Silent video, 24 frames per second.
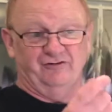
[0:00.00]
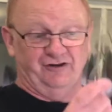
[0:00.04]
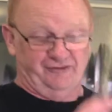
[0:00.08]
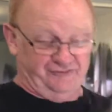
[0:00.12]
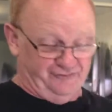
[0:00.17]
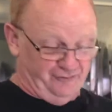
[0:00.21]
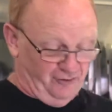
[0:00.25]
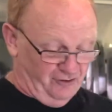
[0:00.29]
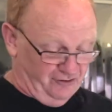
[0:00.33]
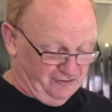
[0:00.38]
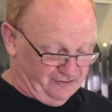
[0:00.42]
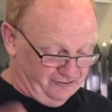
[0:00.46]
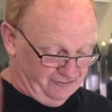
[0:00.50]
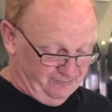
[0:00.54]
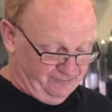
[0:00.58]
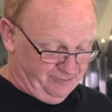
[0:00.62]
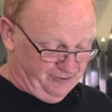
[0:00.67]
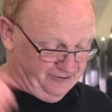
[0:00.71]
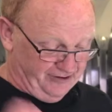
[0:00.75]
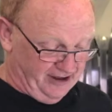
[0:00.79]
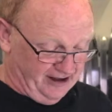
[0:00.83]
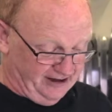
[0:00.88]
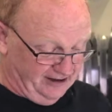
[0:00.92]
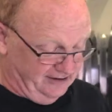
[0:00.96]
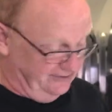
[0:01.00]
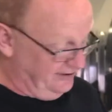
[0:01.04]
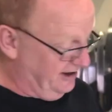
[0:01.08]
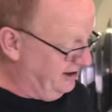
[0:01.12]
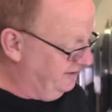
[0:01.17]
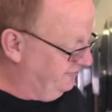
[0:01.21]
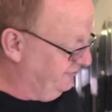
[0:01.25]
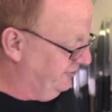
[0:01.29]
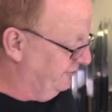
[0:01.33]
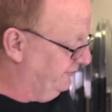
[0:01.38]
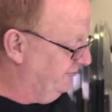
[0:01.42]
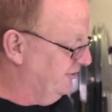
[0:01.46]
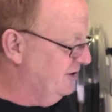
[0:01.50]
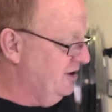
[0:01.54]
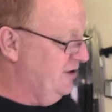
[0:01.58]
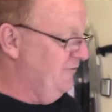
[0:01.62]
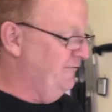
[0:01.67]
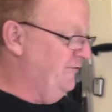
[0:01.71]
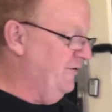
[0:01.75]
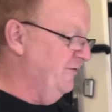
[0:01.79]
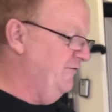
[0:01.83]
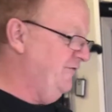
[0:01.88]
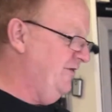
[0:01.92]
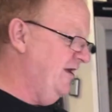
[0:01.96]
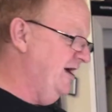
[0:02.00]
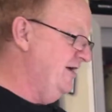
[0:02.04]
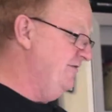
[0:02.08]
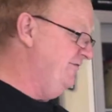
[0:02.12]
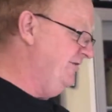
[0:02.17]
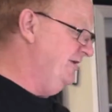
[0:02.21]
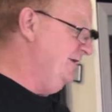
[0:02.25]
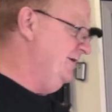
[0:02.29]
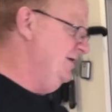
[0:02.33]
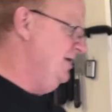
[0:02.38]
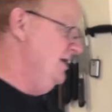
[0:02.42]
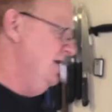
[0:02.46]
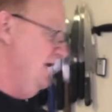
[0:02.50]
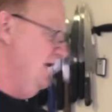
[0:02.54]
stalks, put that in there just for flavour.